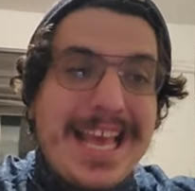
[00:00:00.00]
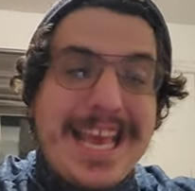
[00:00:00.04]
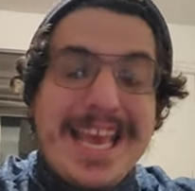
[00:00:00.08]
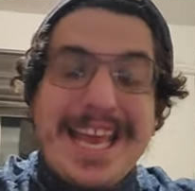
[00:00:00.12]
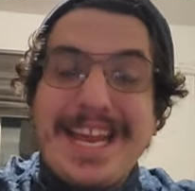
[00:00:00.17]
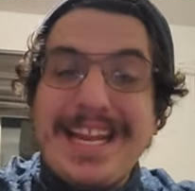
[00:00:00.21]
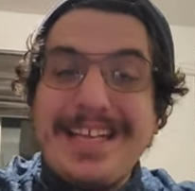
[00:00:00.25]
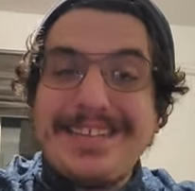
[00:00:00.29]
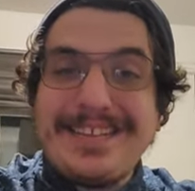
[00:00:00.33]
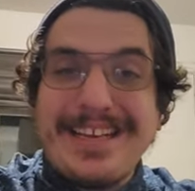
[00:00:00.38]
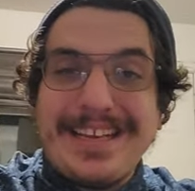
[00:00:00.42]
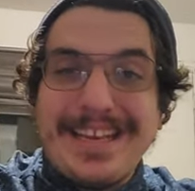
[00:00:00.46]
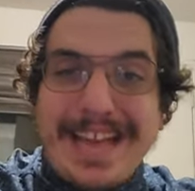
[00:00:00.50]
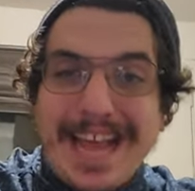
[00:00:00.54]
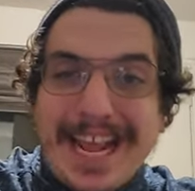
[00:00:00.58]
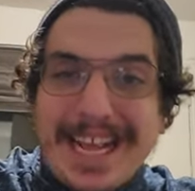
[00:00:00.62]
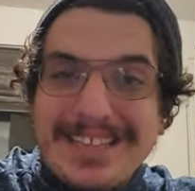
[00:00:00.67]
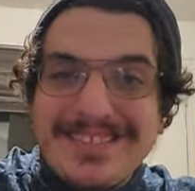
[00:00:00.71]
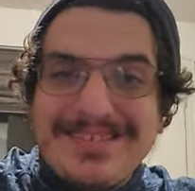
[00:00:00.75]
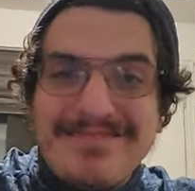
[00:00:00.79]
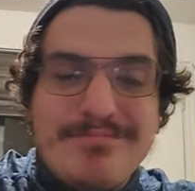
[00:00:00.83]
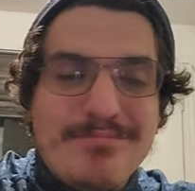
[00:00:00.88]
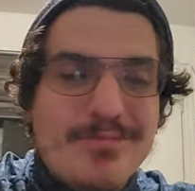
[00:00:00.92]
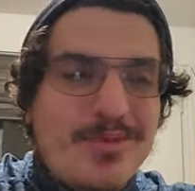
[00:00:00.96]
It is a
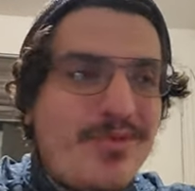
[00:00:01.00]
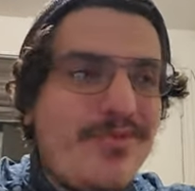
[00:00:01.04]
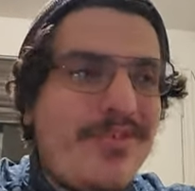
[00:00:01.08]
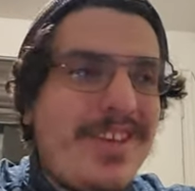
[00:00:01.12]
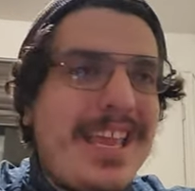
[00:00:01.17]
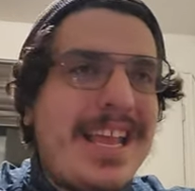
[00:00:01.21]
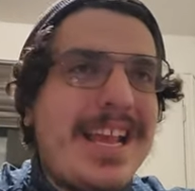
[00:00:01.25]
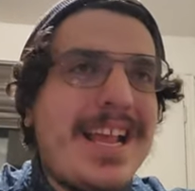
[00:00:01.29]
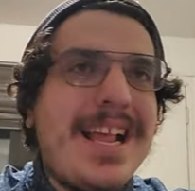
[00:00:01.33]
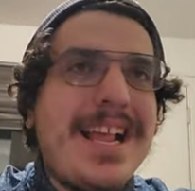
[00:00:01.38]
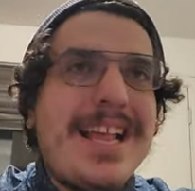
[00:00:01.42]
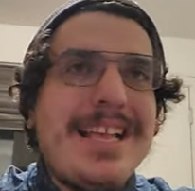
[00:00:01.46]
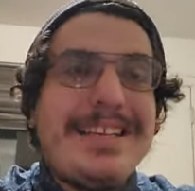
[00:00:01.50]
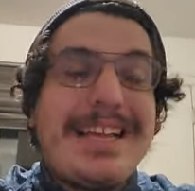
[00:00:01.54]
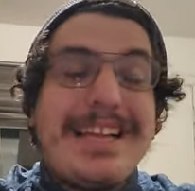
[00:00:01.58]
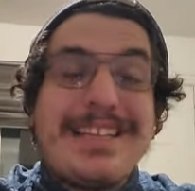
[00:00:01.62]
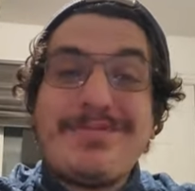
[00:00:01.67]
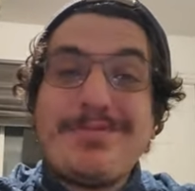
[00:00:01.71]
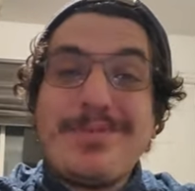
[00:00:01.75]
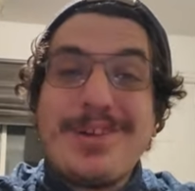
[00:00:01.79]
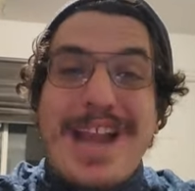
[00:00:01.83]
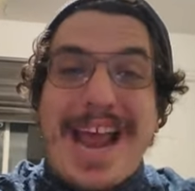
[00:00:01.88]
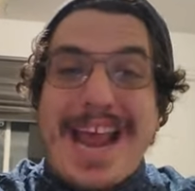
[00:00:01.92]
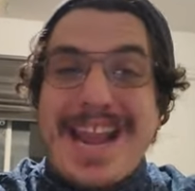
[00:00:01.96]
nice movie.
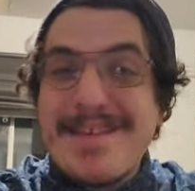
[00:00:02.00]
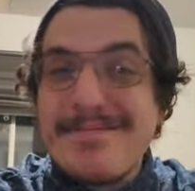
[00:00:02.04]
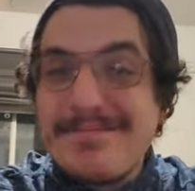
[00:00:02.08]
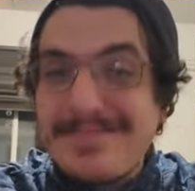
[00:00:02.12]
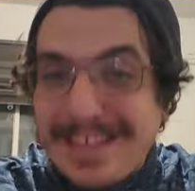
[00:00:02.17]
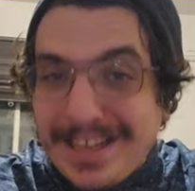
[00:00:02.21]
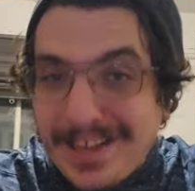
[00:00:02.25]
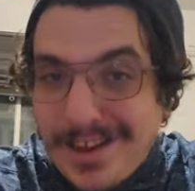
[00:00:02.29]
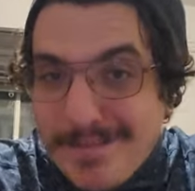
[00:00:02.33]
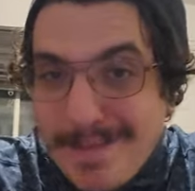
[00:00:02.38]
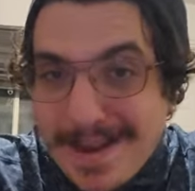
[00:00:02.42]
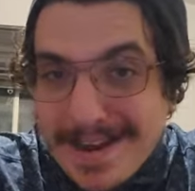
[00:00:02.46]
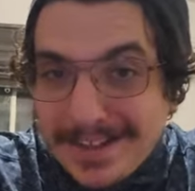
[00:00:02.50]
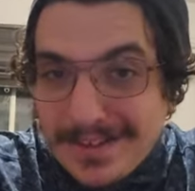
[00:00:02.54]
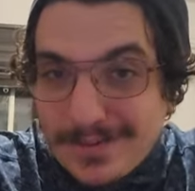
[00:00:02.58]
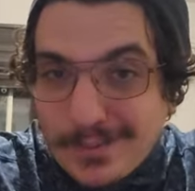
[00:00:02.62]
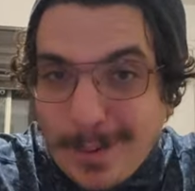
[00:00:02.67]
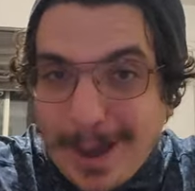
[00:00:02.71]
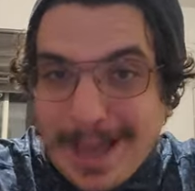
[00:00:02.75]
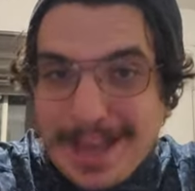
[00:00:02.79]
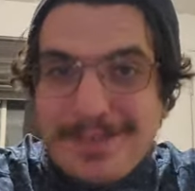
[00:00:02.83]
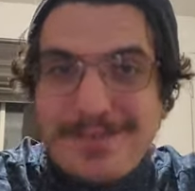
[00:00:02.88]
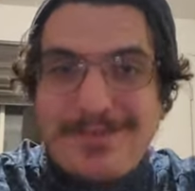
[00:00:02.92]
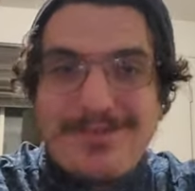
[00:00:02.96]
That's where Adam Sandler met his
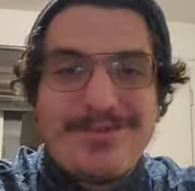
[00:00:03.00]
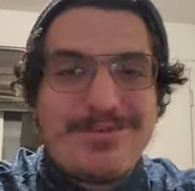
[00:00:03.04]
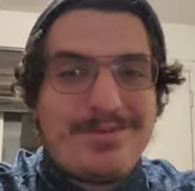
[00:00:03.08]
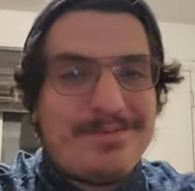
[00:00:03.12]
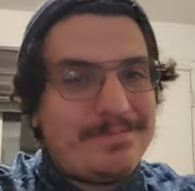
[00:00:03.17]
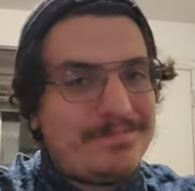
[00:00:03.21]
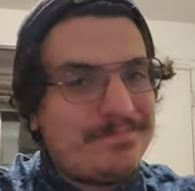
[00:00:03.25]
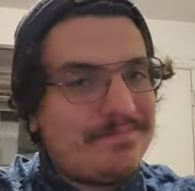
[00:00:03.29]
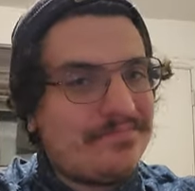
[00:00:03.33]
wife